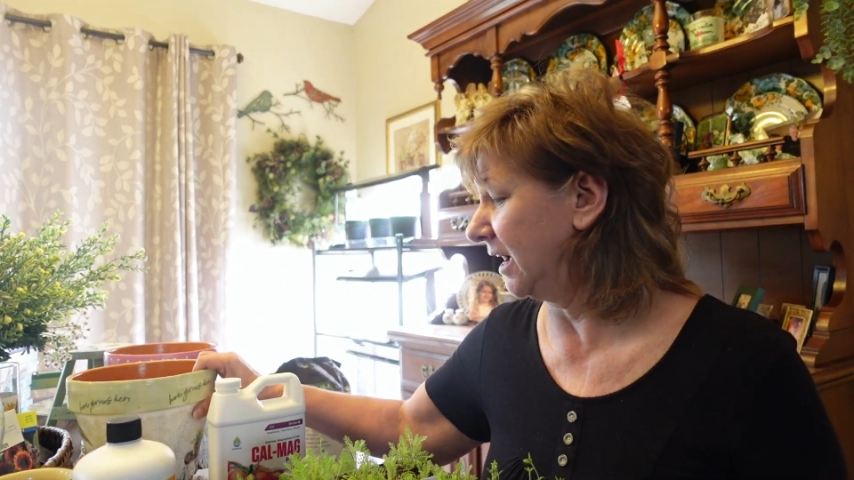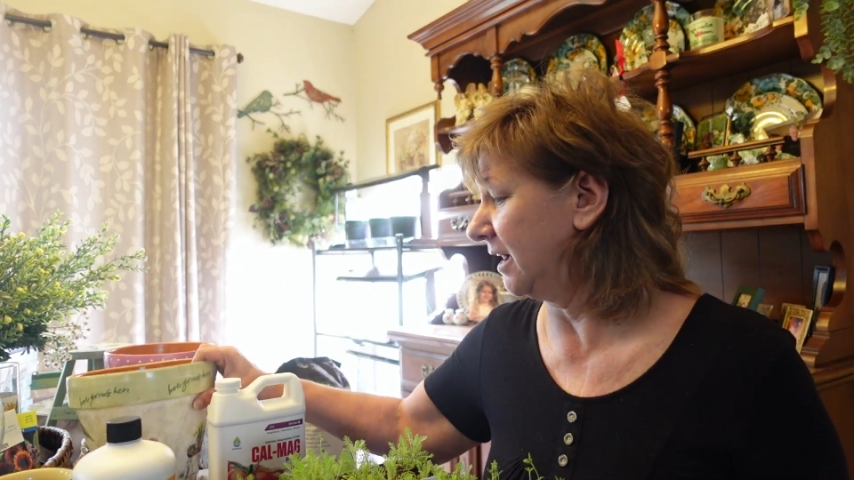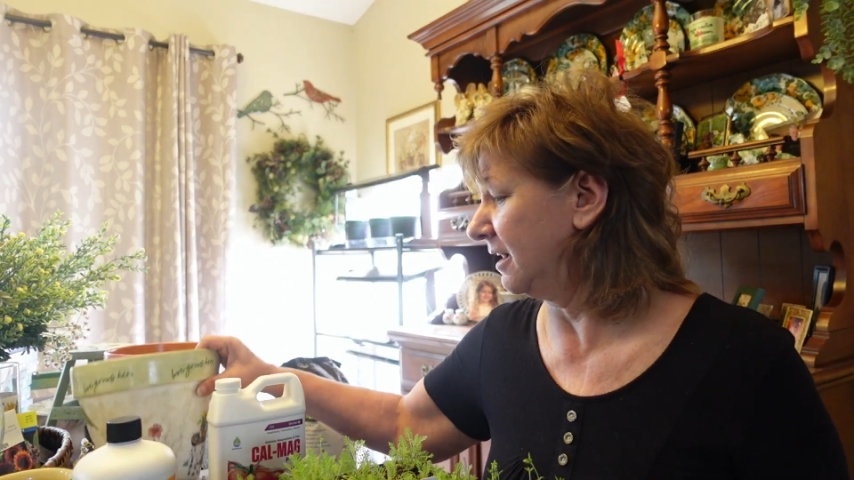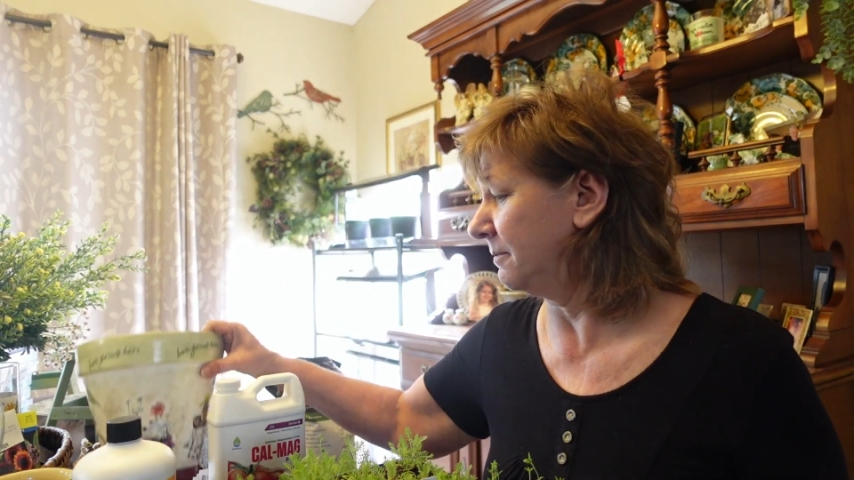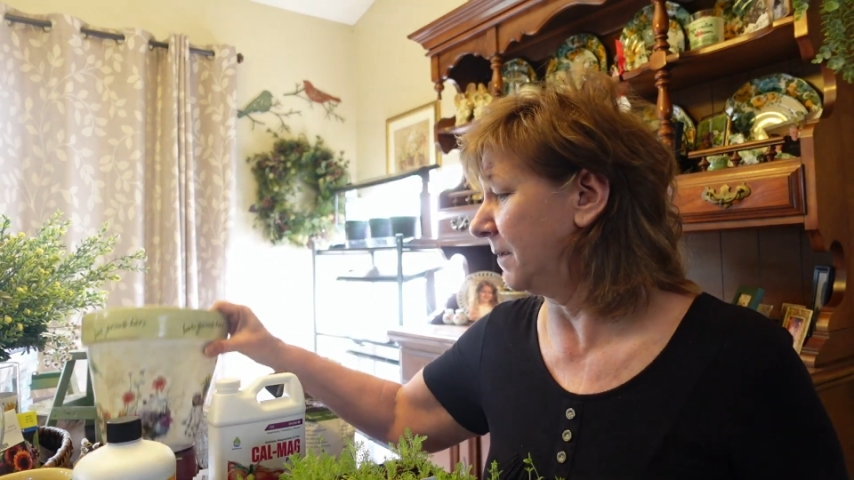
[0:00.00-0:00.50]

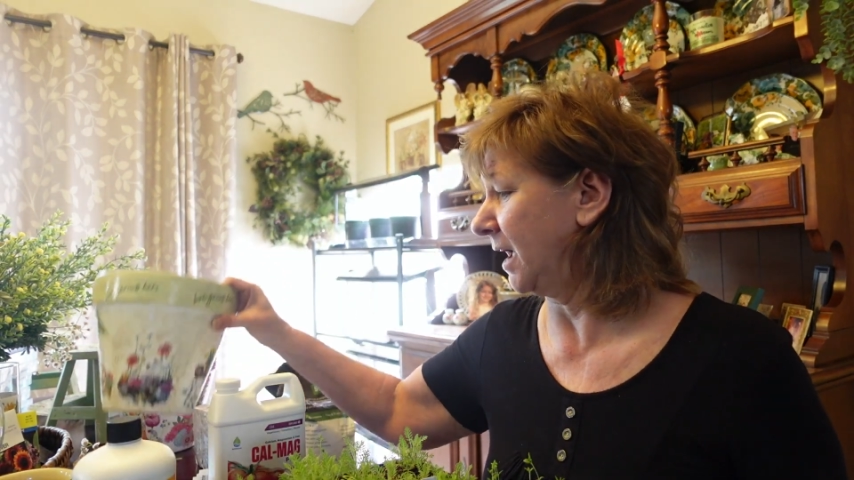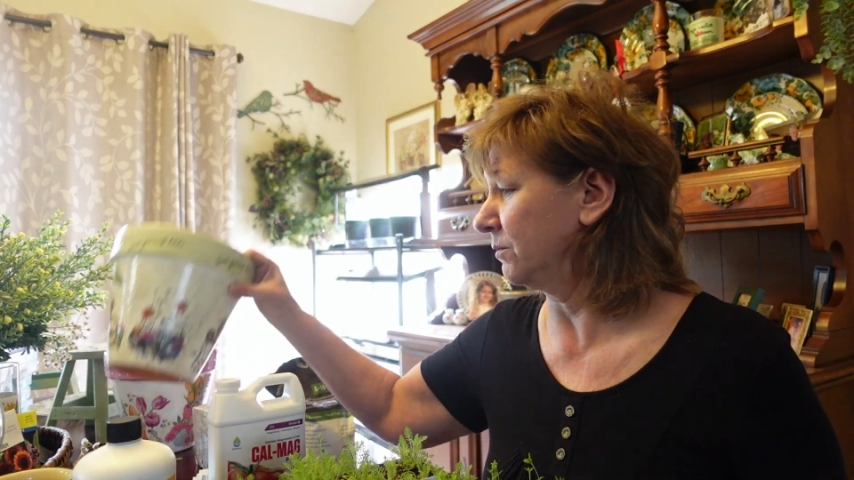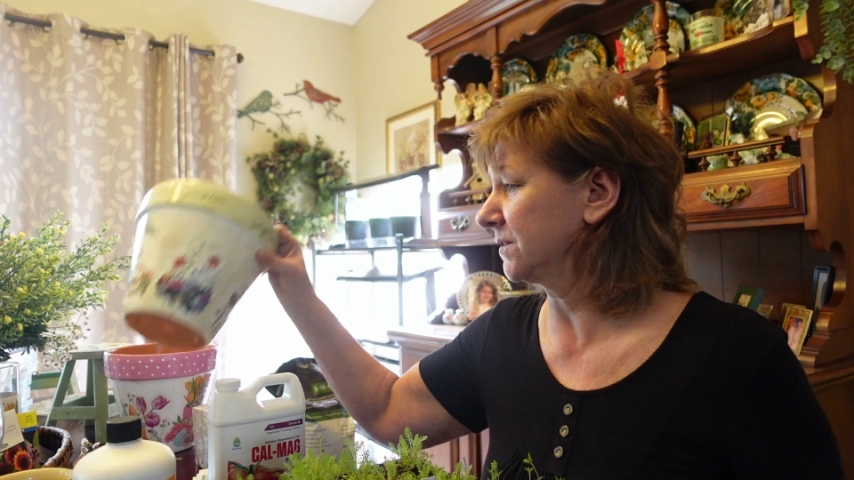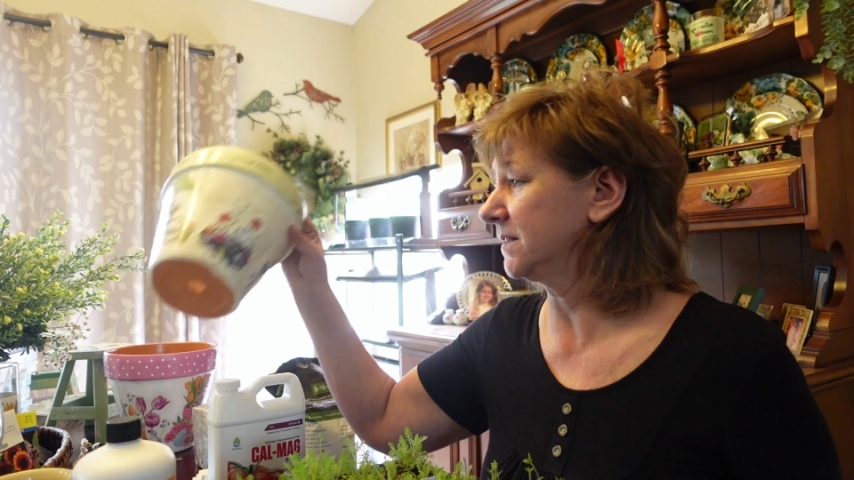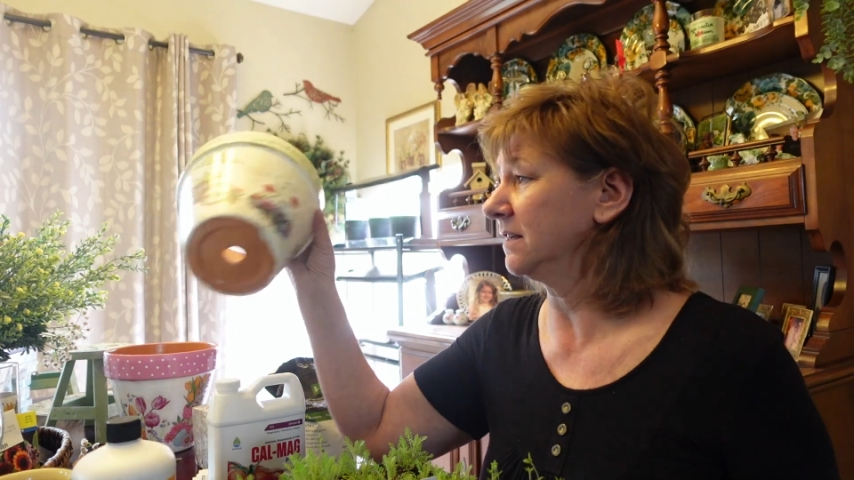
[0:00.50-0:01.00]
I
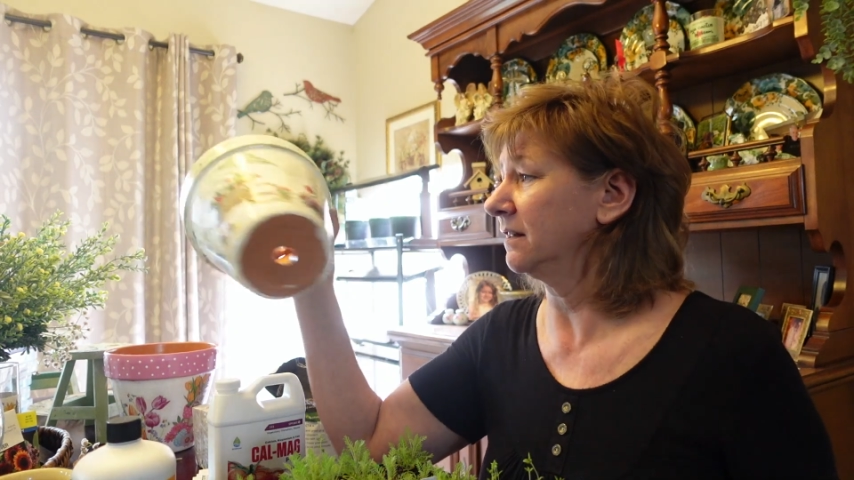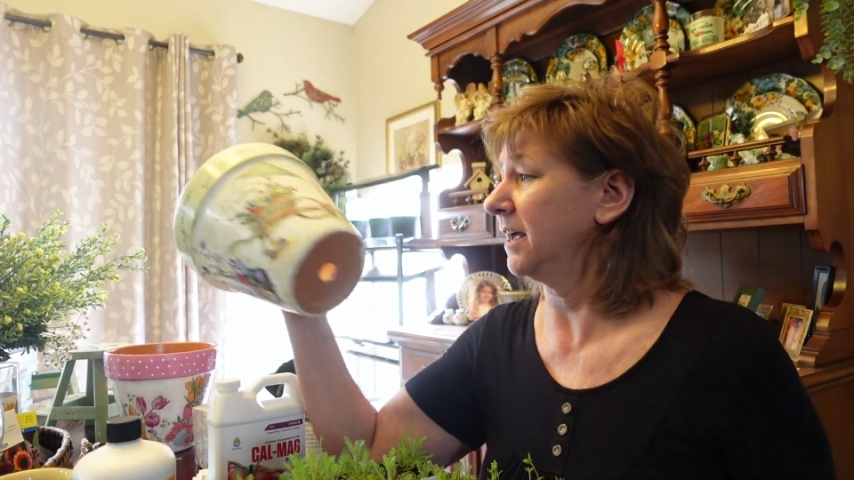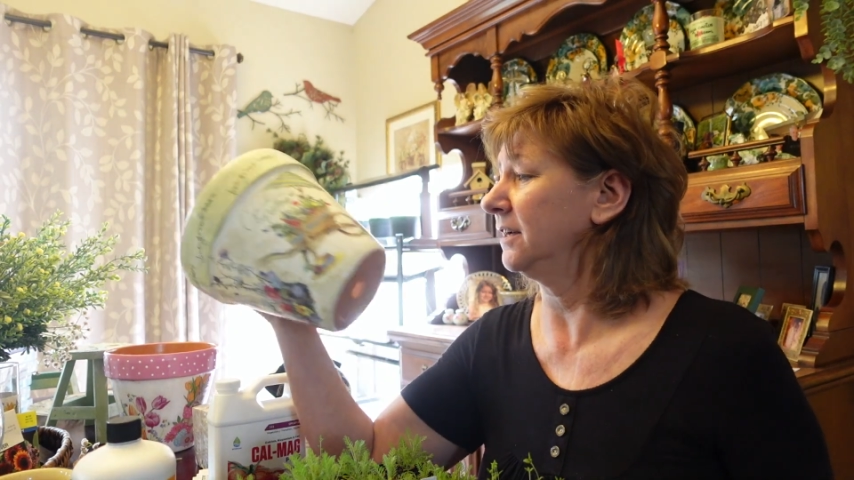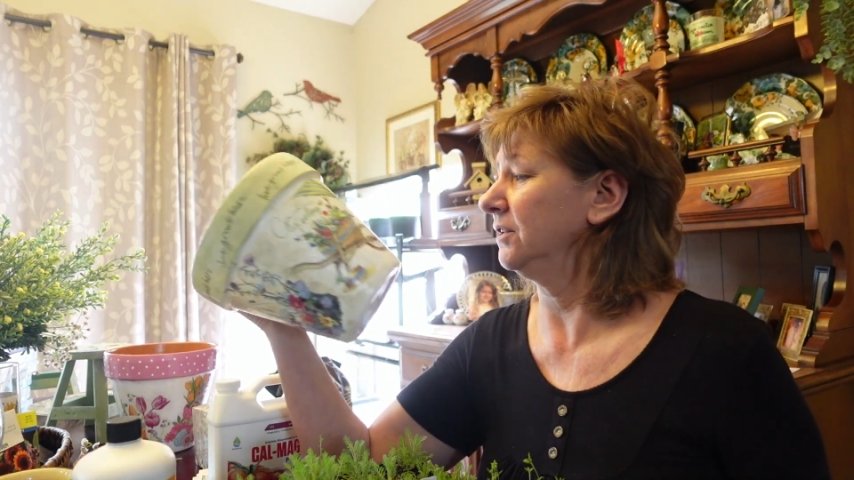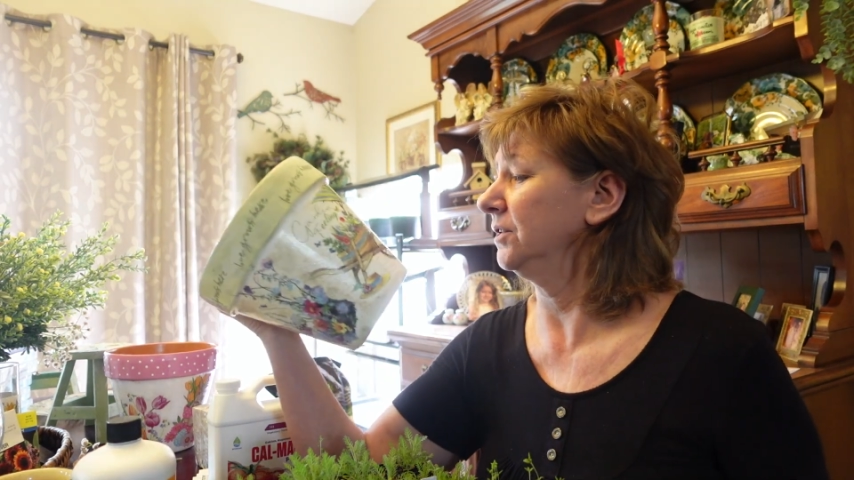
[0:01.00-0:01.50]
will see a
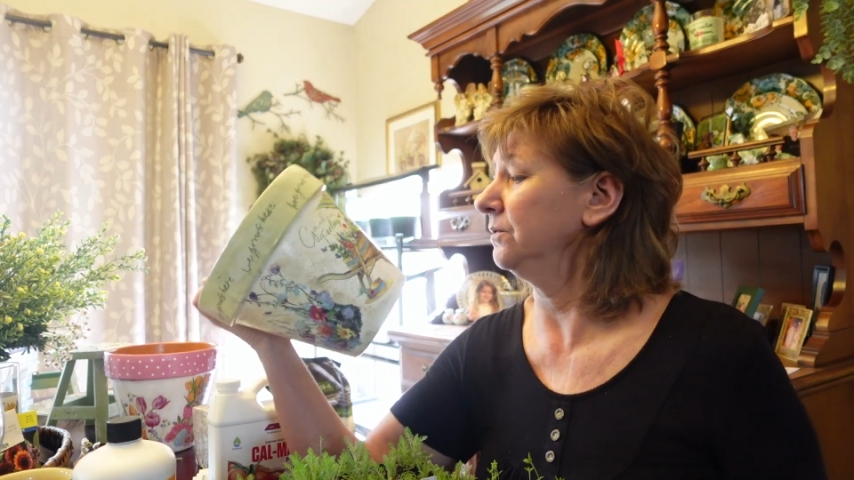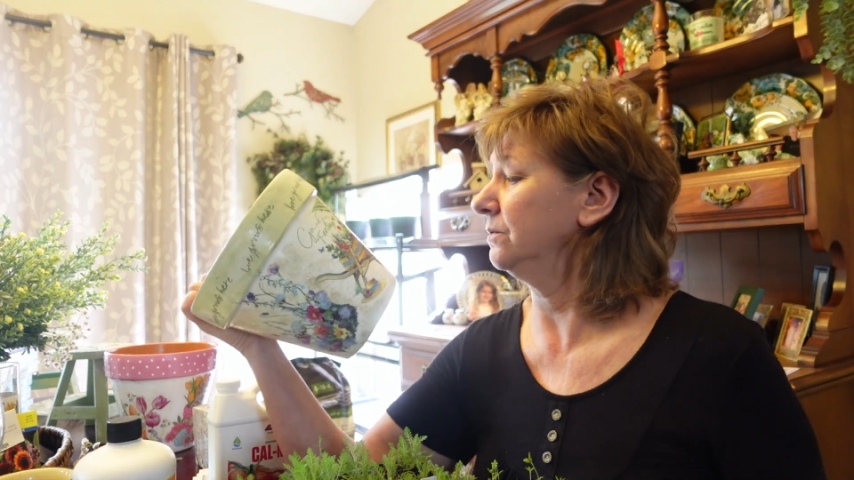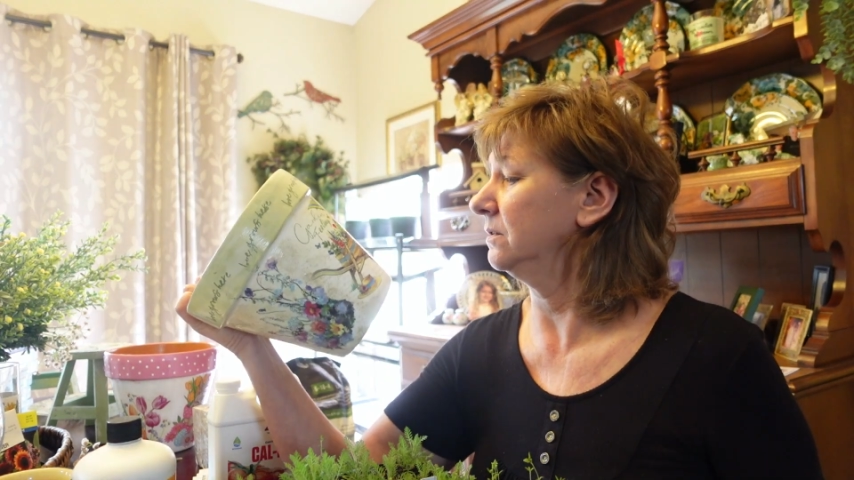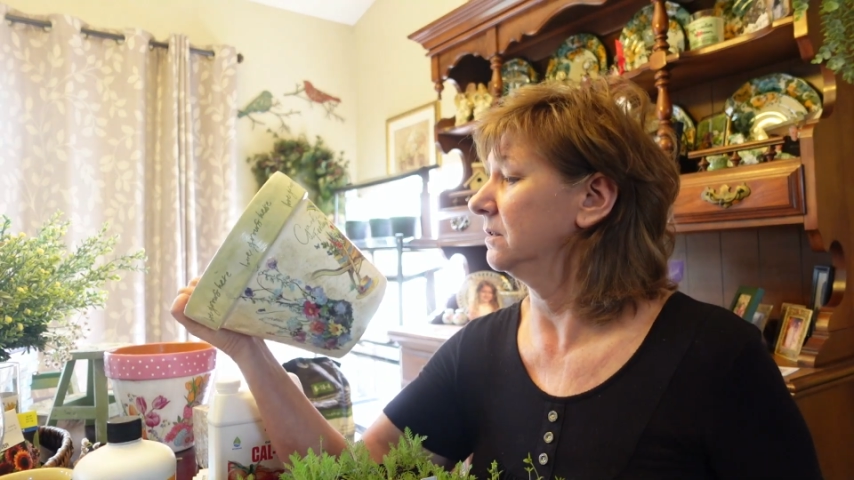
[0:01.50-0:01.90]
lot of you.